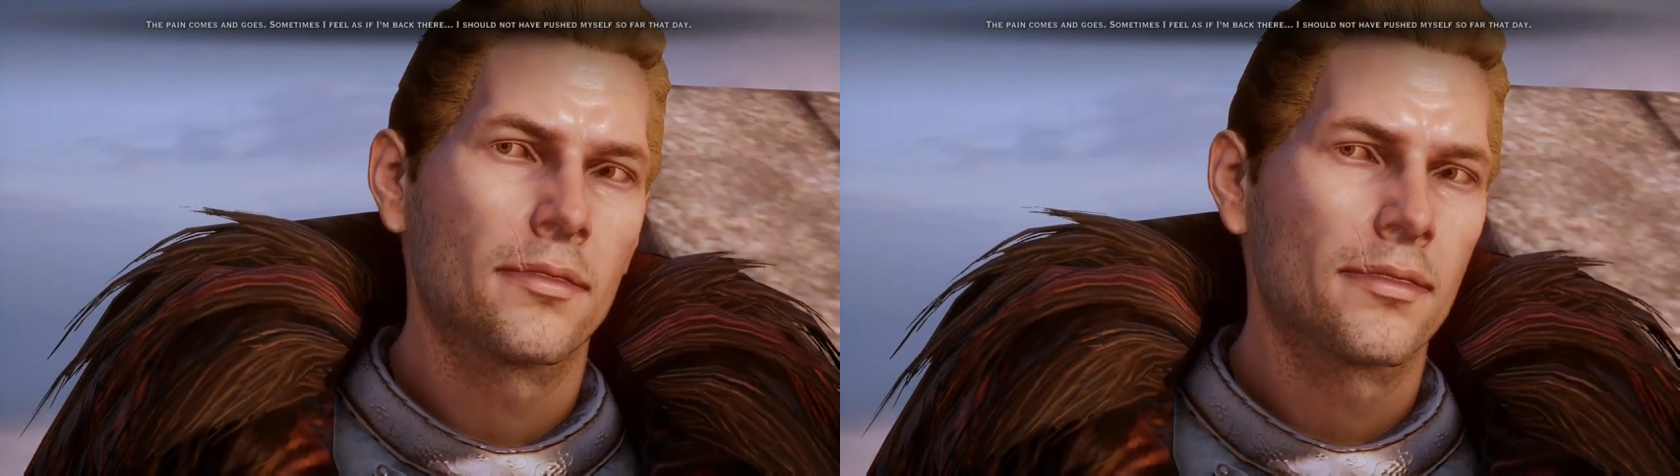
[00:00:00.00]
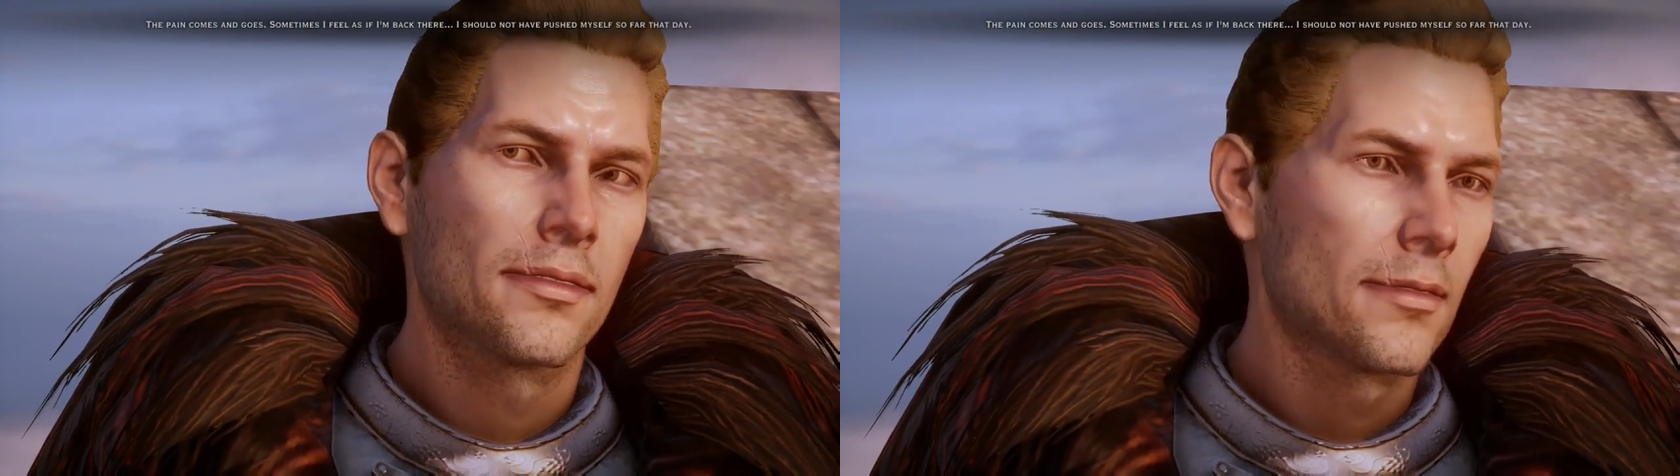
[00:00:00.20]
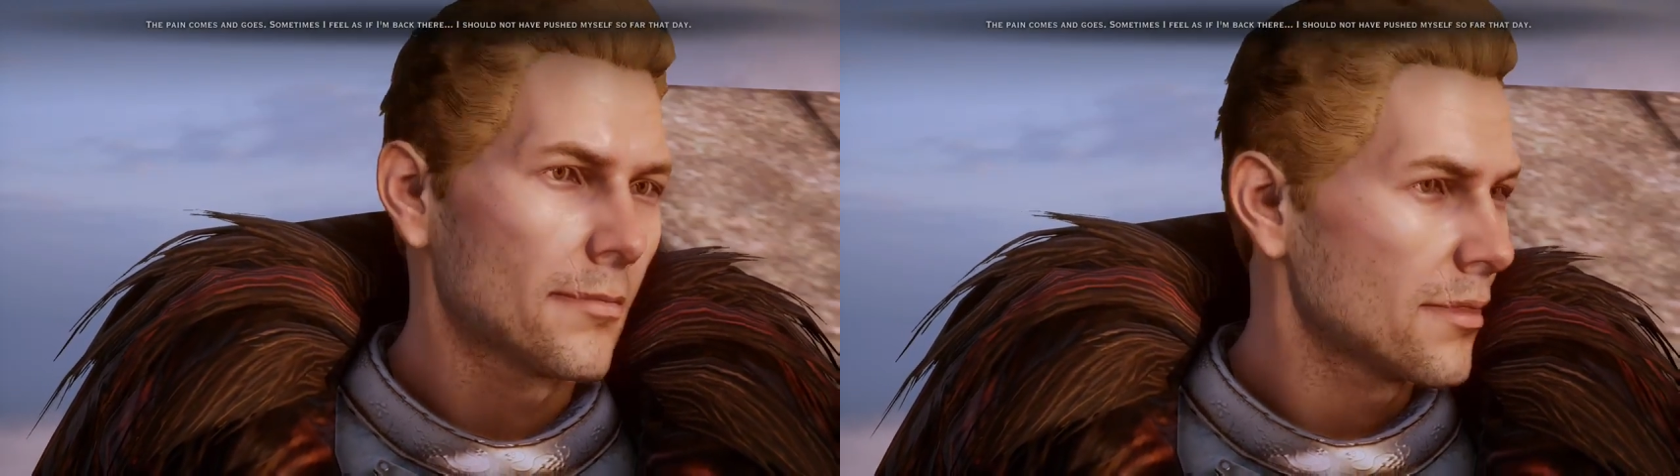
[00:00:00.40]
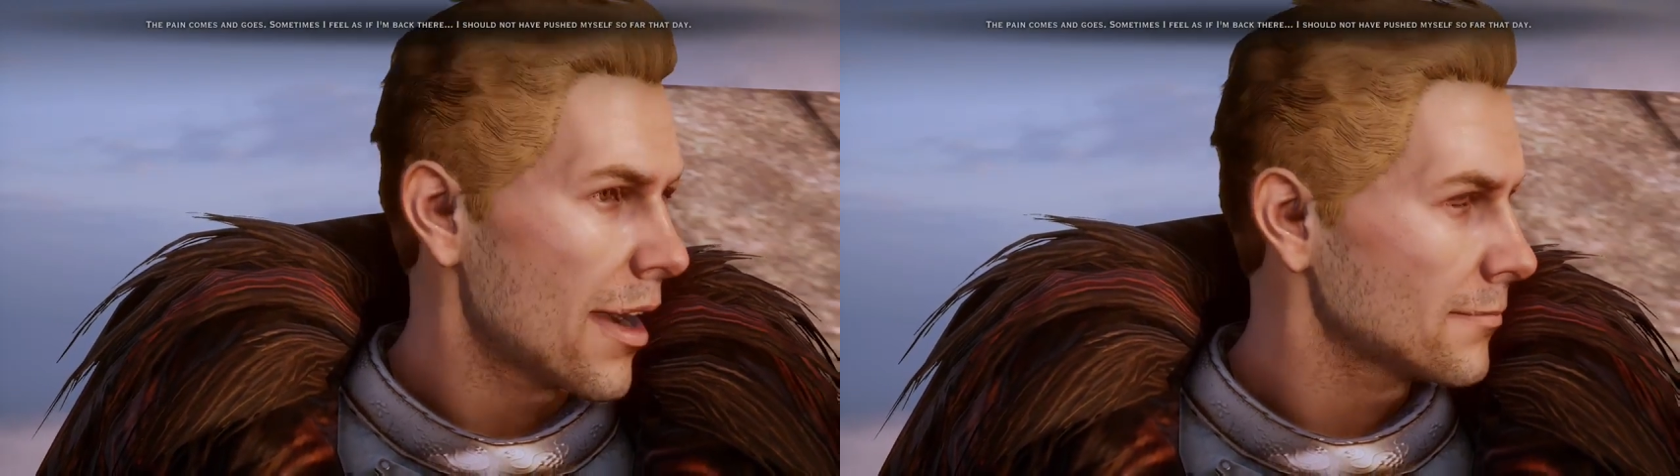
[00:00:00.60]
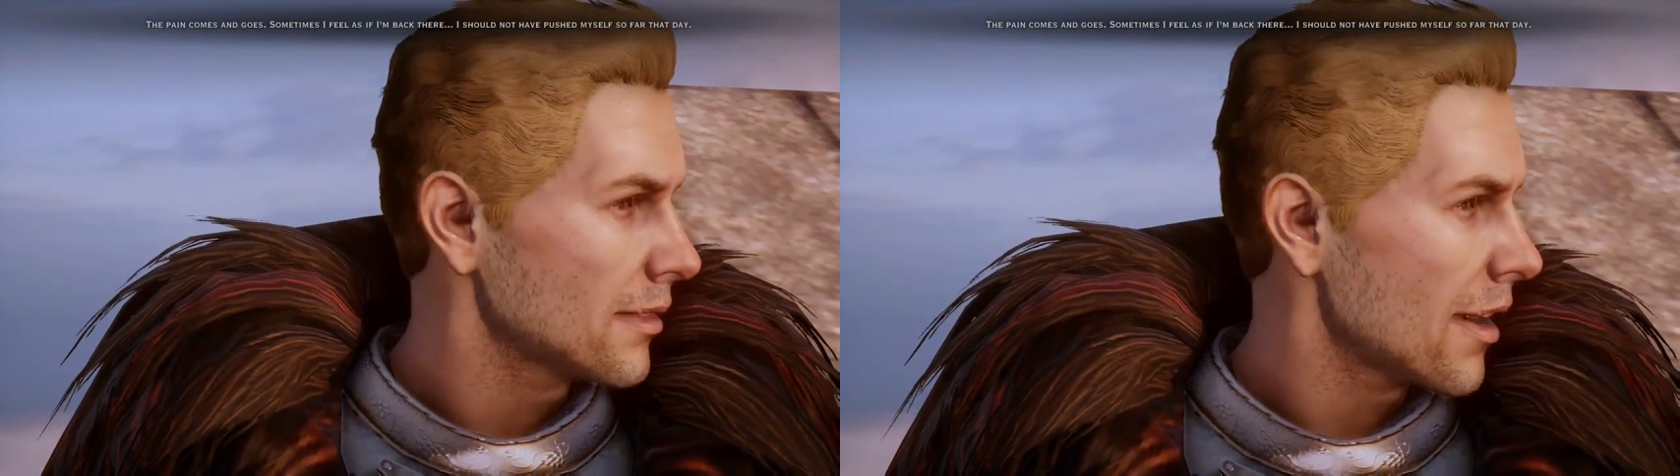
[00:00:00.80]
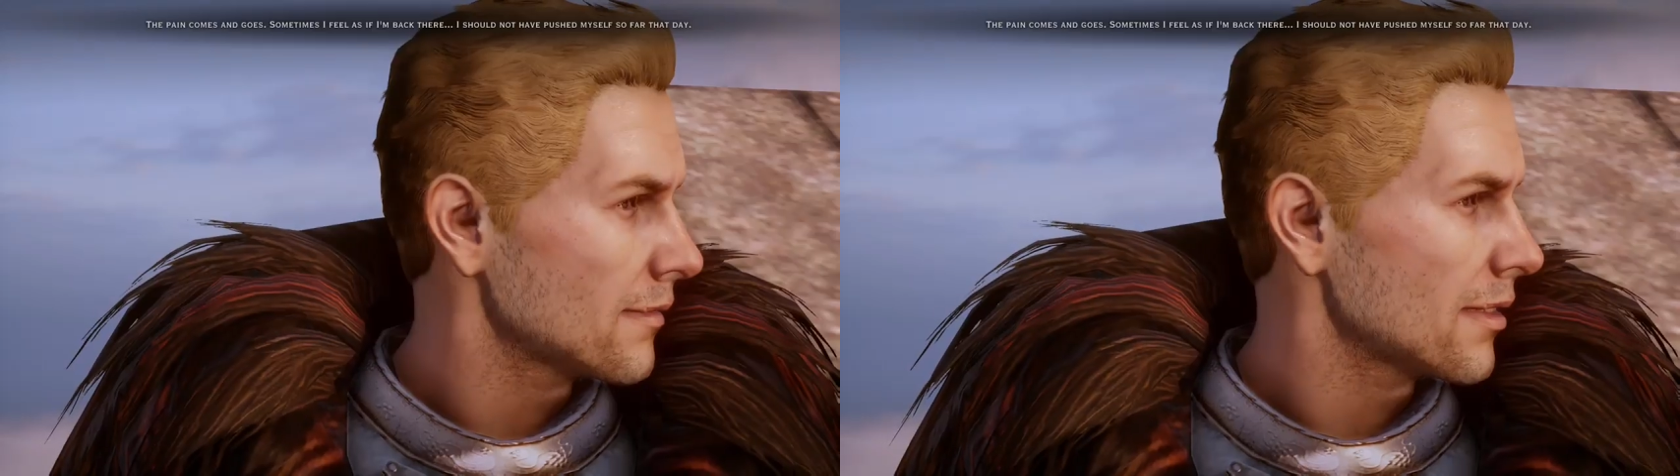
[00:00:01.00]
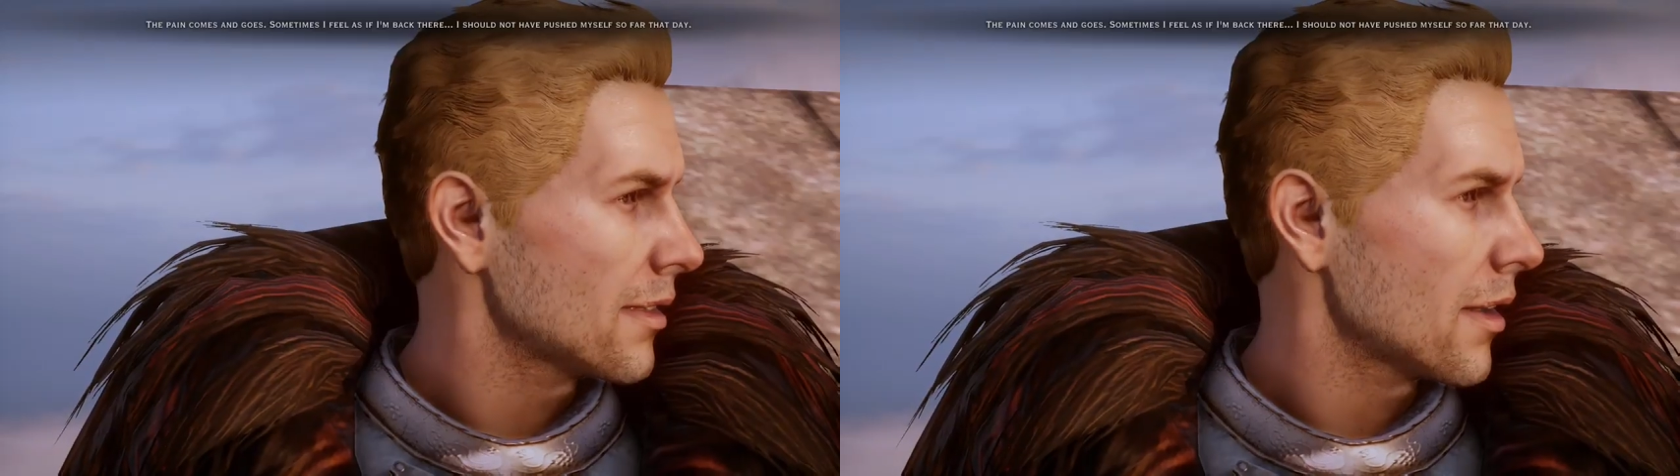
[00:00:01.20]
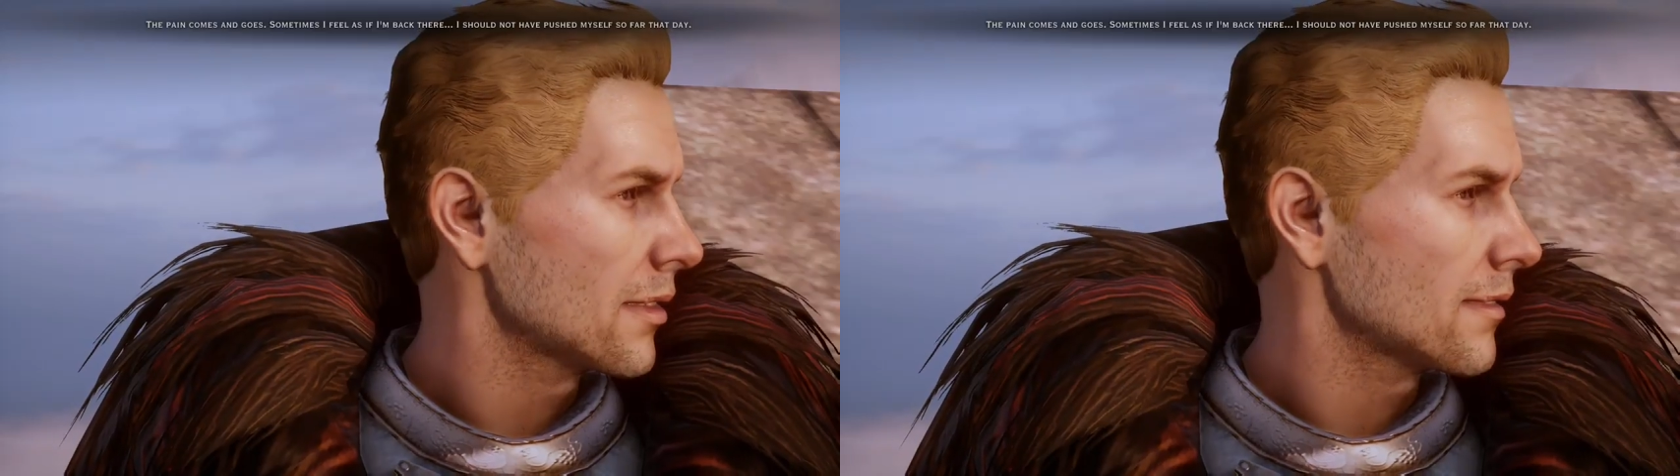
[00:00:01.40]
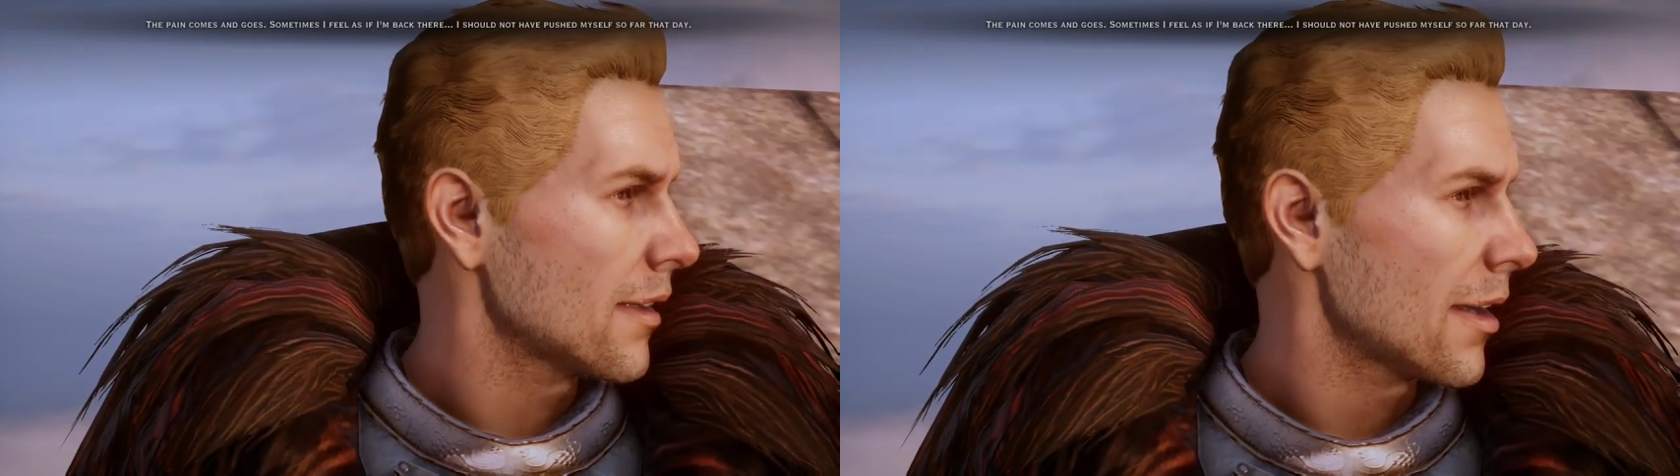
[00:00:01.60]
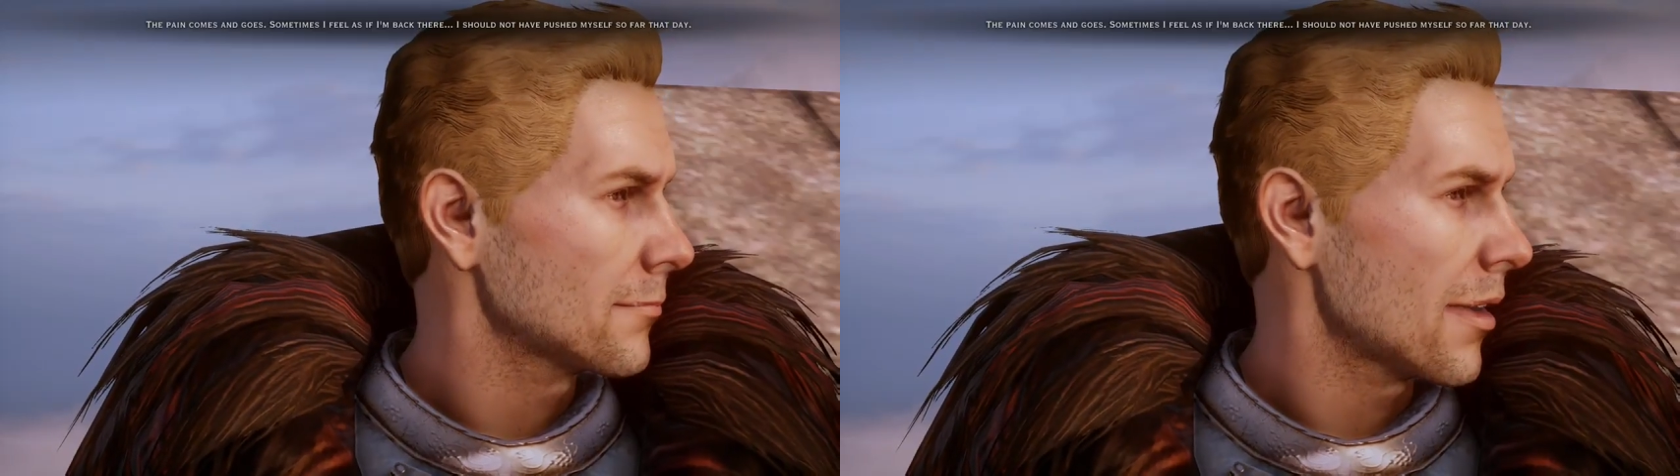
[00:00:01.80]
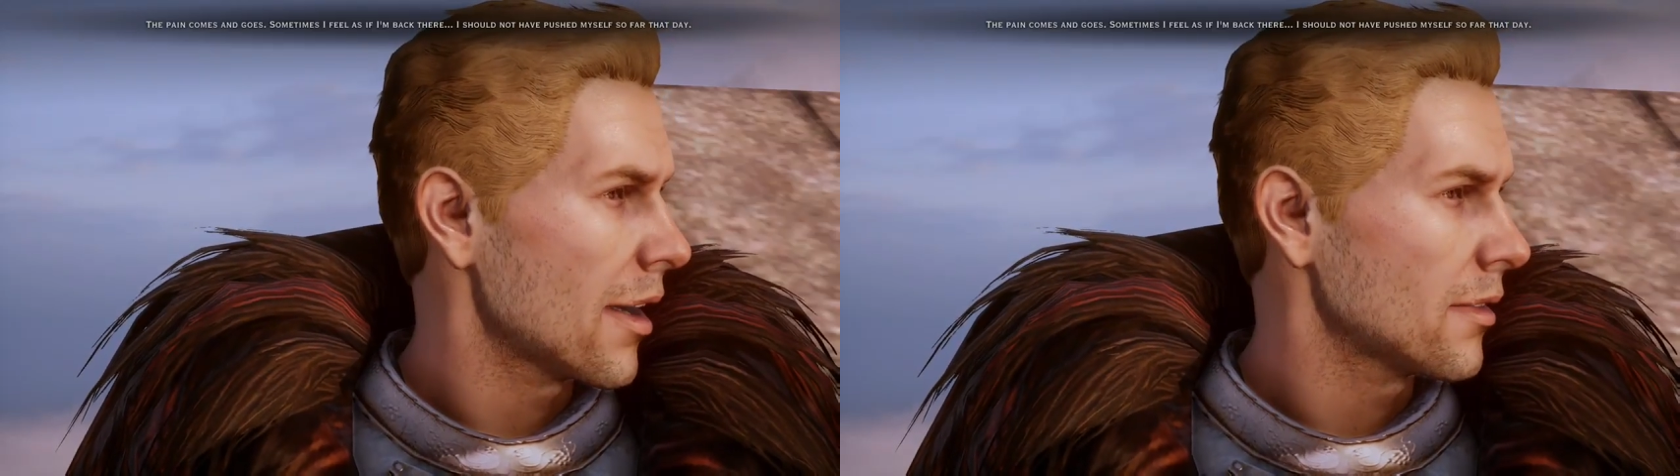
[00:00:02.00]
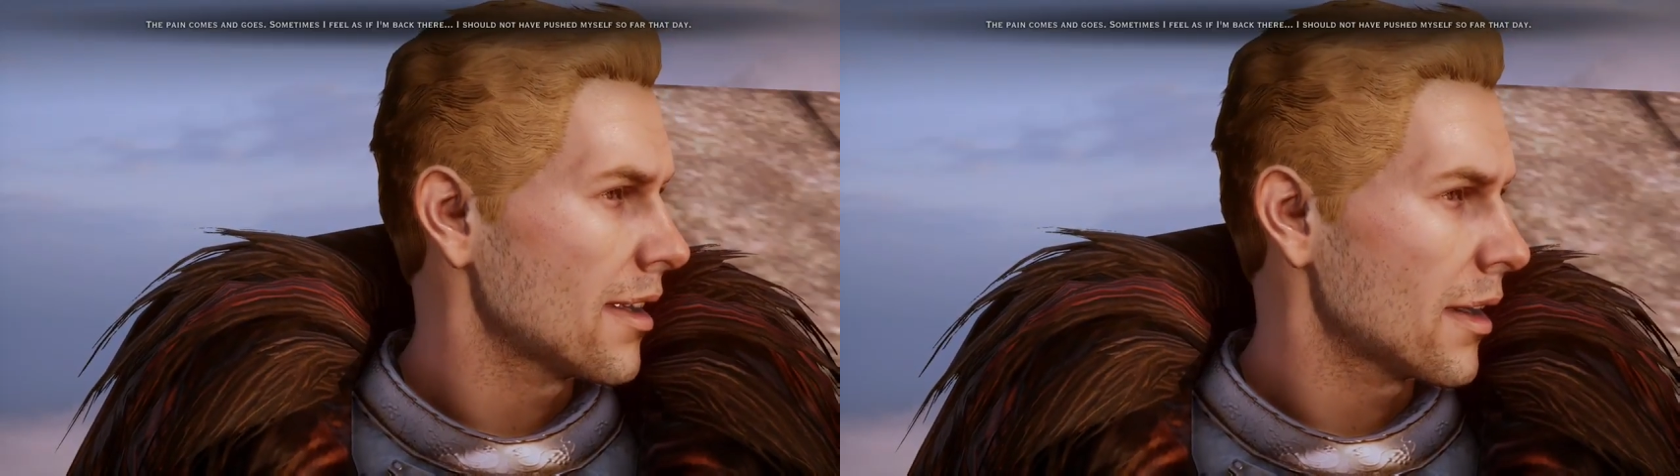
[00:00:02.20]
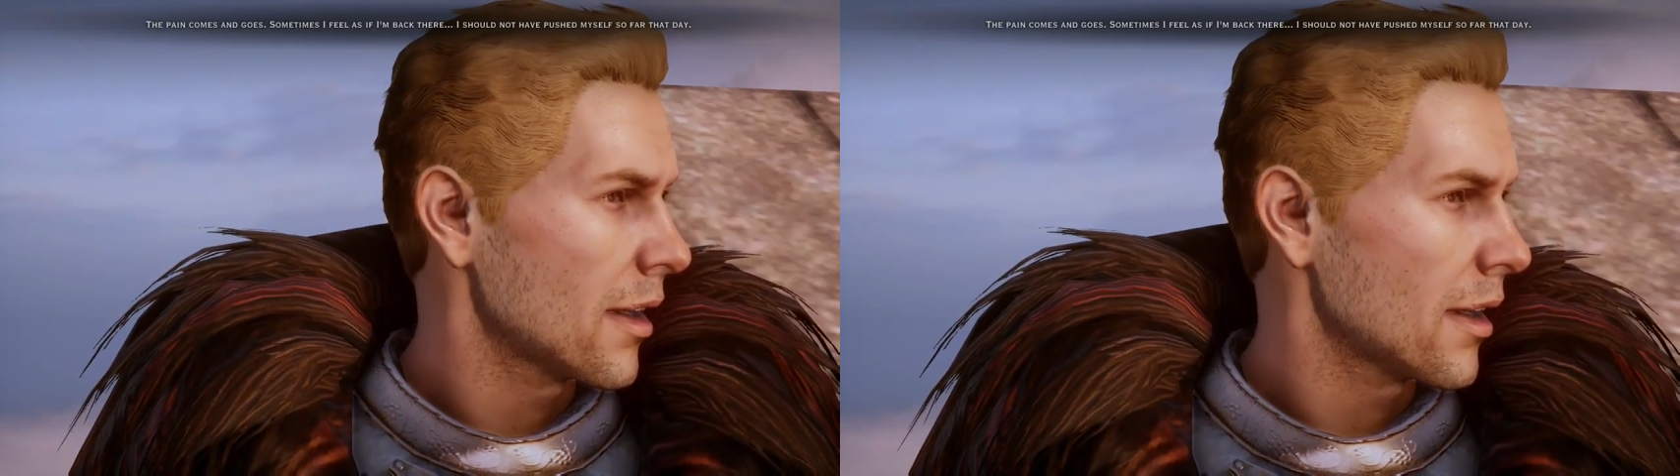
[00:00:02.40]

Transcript: Sometimes I feel as if I'm back there.